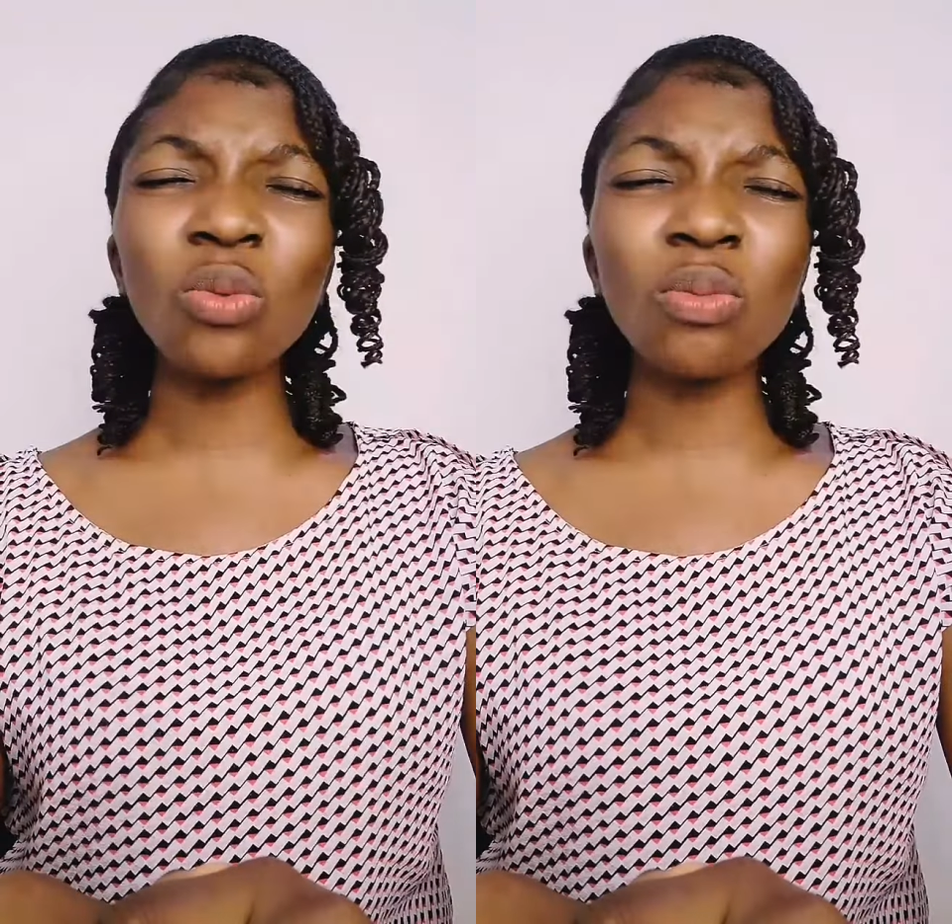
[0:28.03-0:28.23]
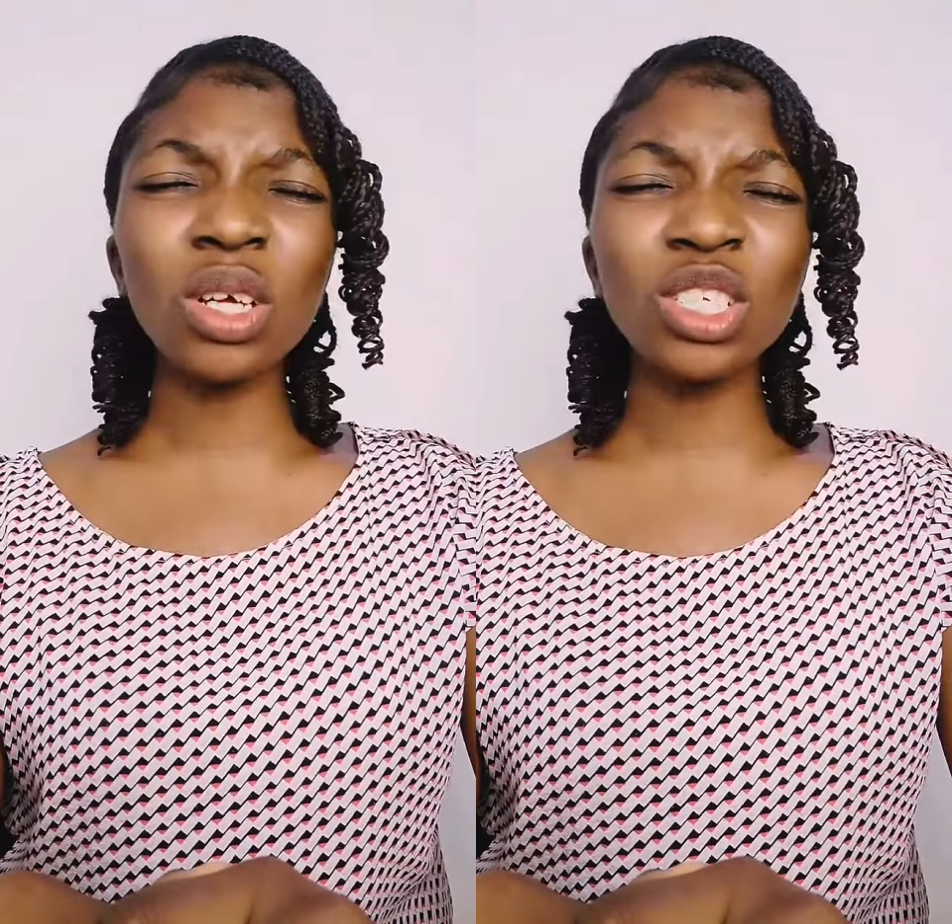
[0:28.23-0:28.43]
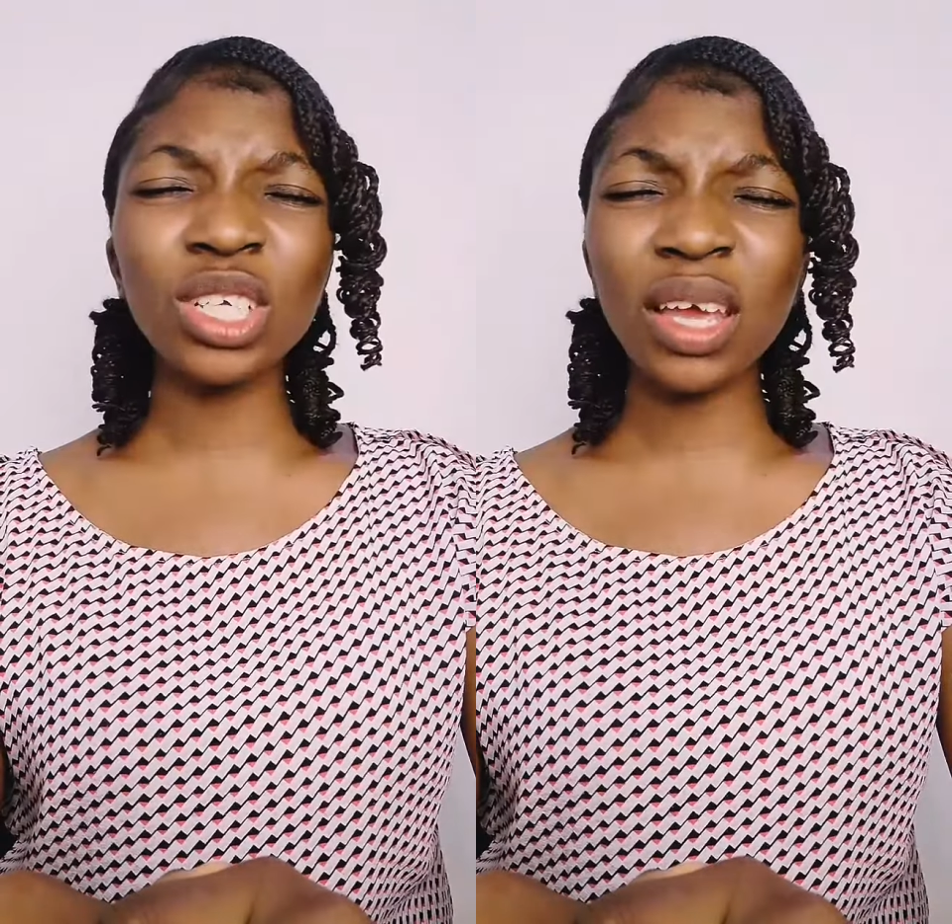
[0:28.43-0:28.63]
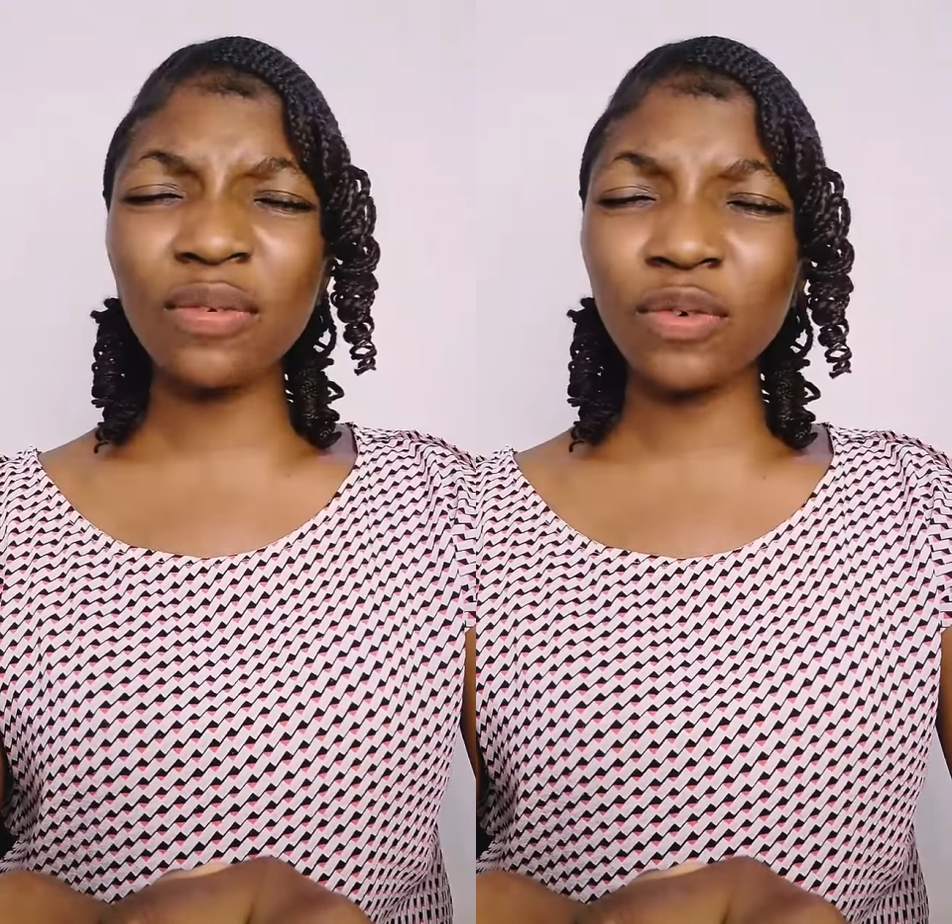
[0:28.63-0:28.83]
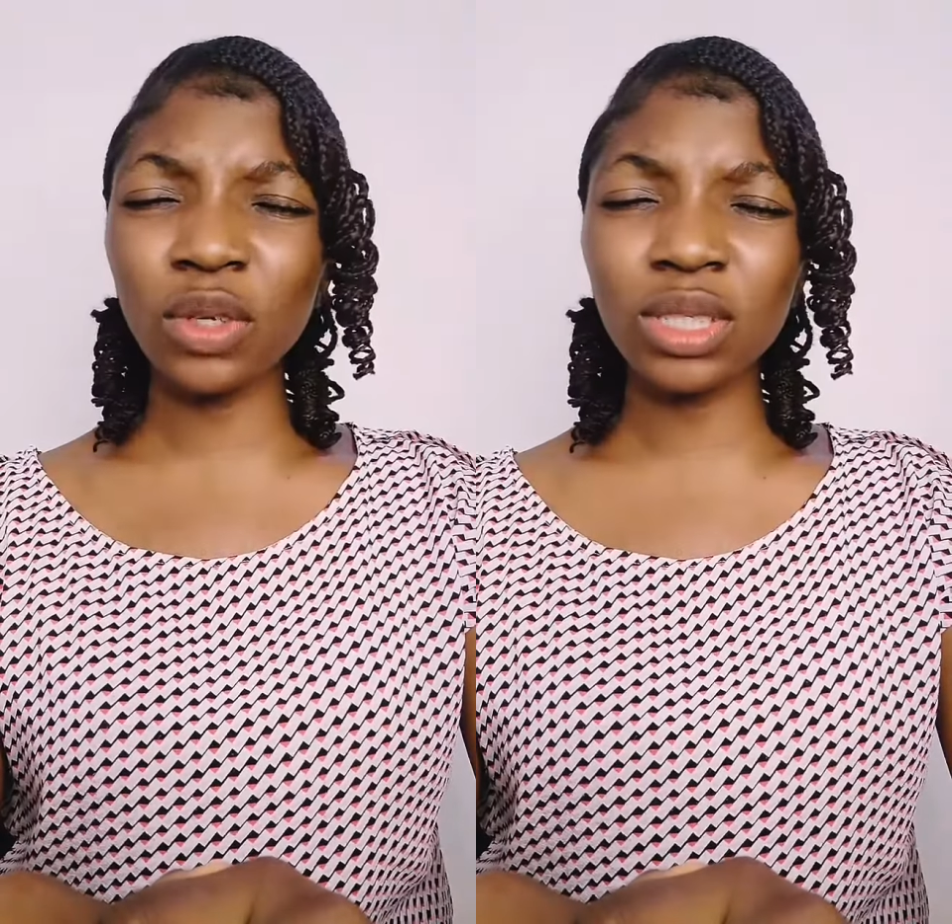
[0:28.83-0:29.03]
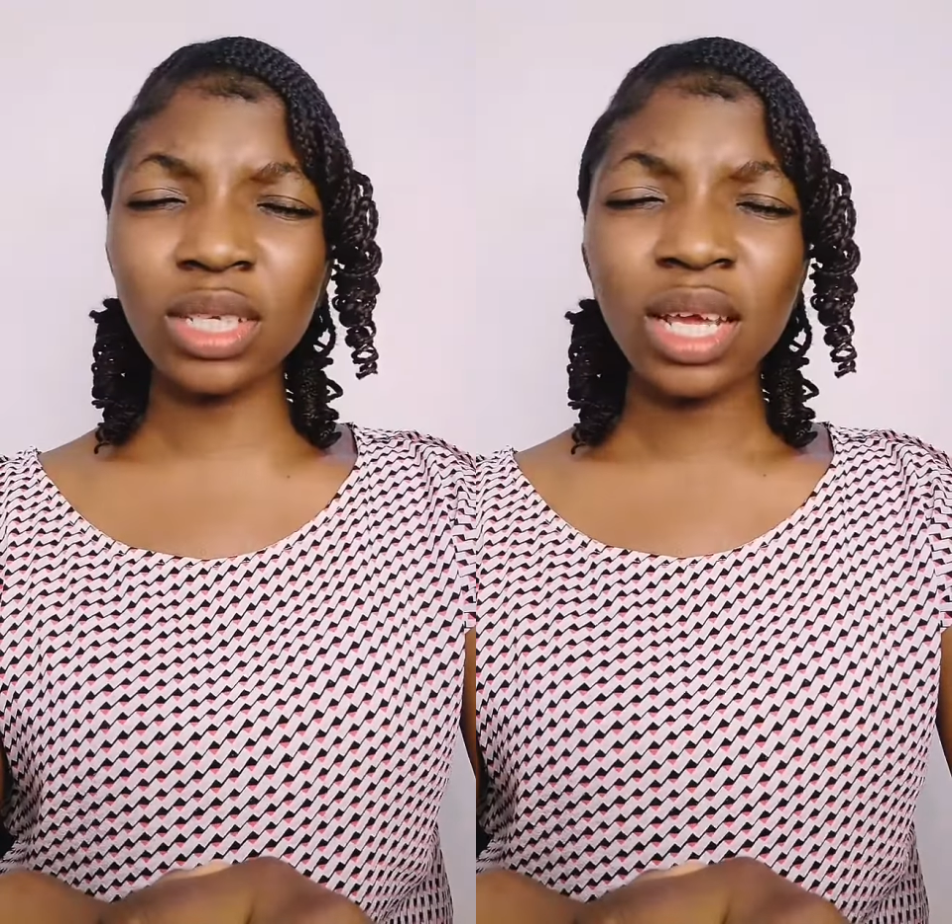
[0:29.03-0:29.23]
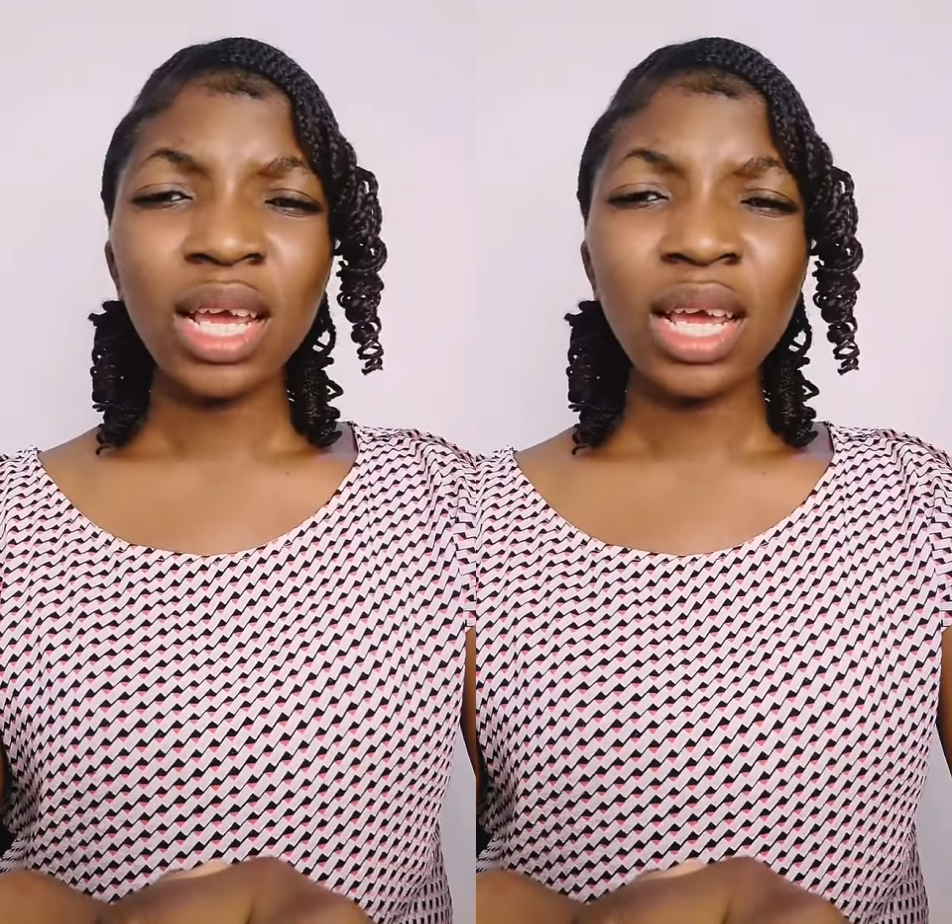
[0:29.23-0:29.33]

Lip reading: much effort